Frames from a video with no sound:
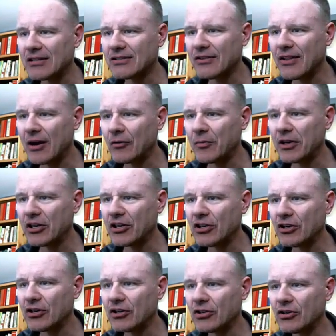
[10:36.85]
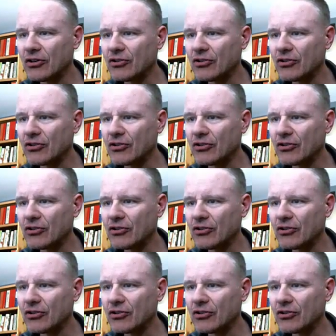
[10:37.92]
So that would be